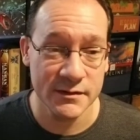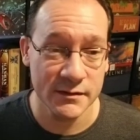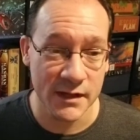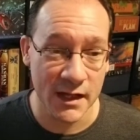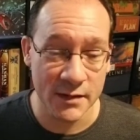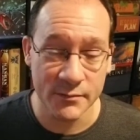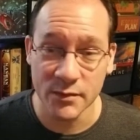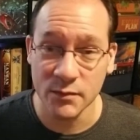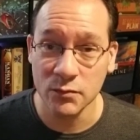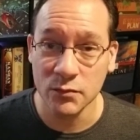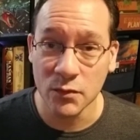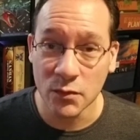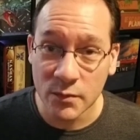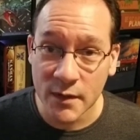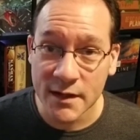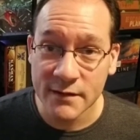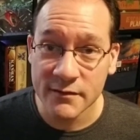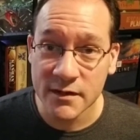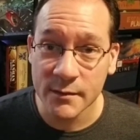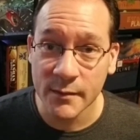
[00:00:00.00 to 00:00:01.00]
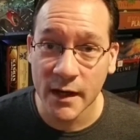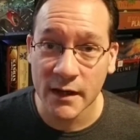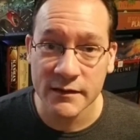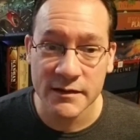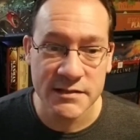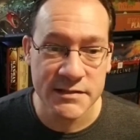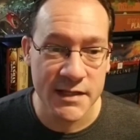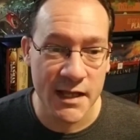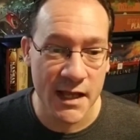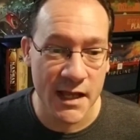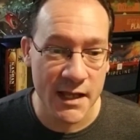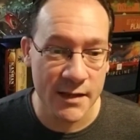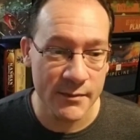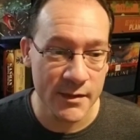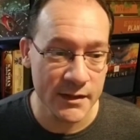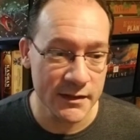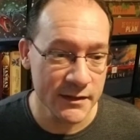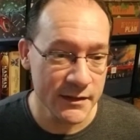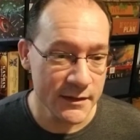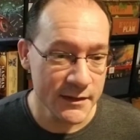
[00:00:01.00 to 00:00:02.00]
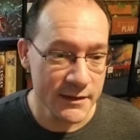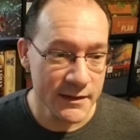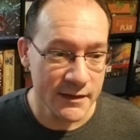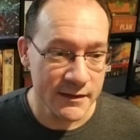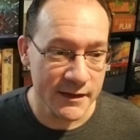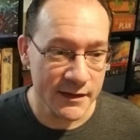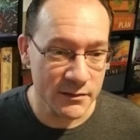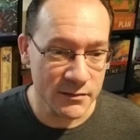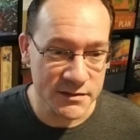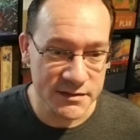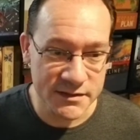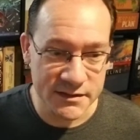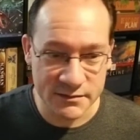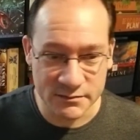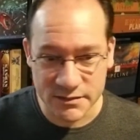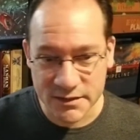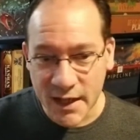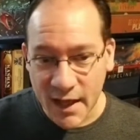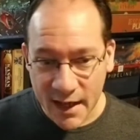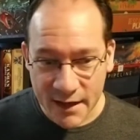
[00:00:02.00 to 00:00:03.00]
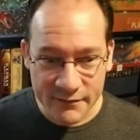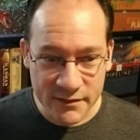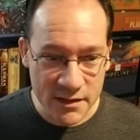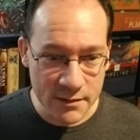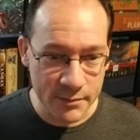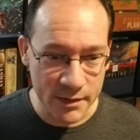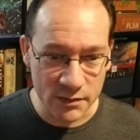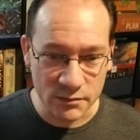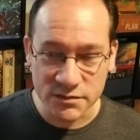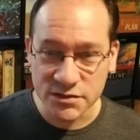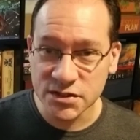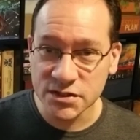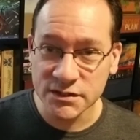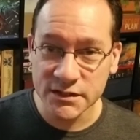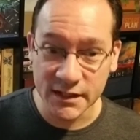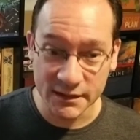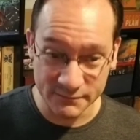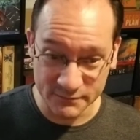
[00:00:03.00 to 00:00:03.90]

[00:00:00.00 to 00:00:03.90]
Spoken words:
a lot of people were raving about this game, and that it was heavy, but it was